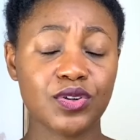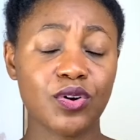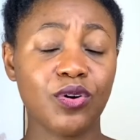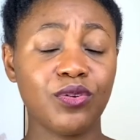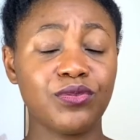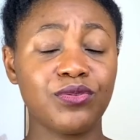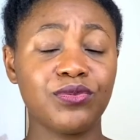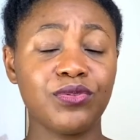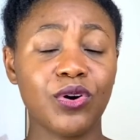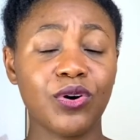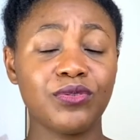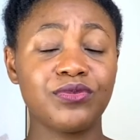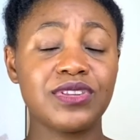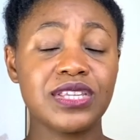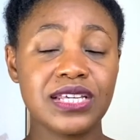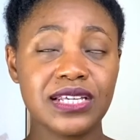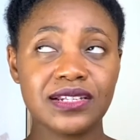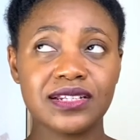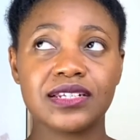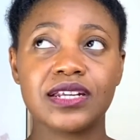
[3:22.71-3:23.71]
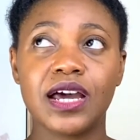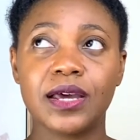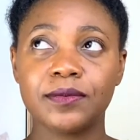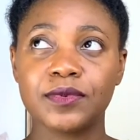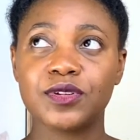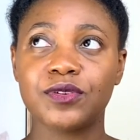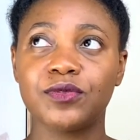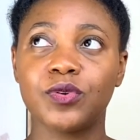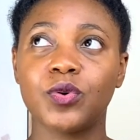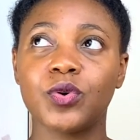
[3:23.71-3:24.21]
of, of these
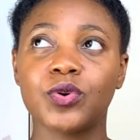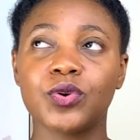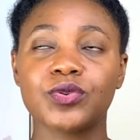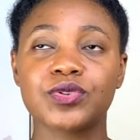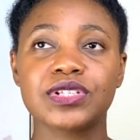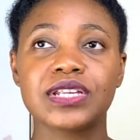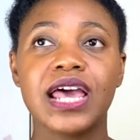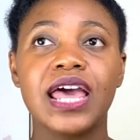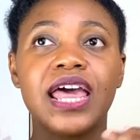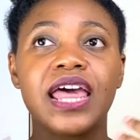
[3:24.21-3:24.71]
types of oils.